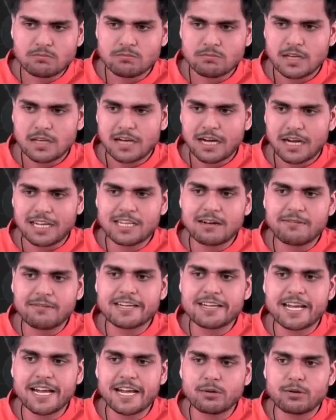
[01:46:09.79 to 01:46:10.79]
Otherwise, I
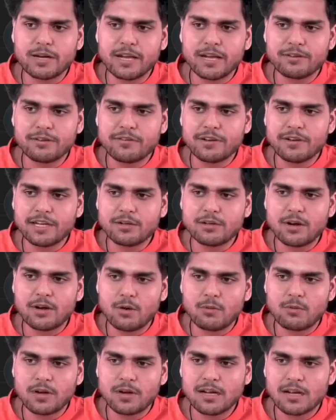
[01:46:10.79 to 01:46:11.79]
could have given you a
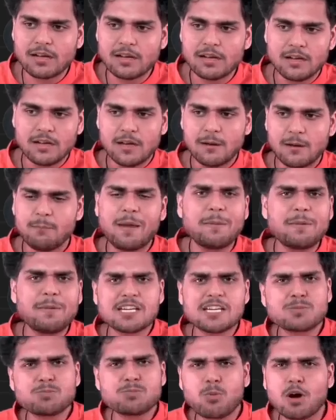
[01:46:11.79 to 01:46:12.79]
homework. Maybe just
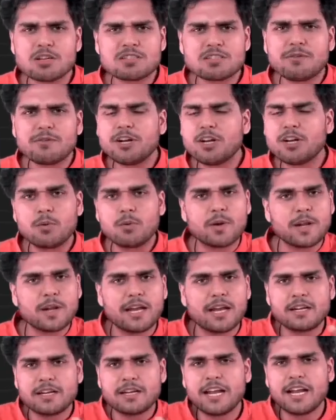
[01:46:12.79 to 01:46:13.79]
pause the video over here,
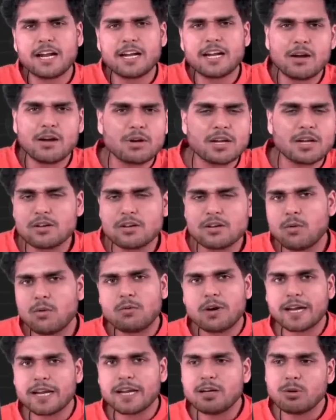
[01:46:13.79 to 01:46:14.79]
take it down as a homework
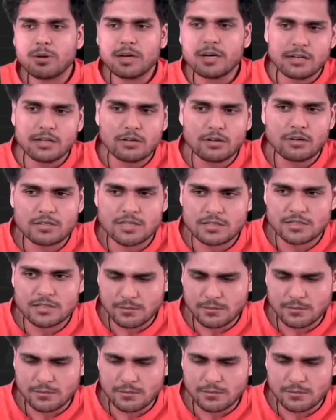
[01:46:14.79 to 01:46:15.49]
and do it in your system,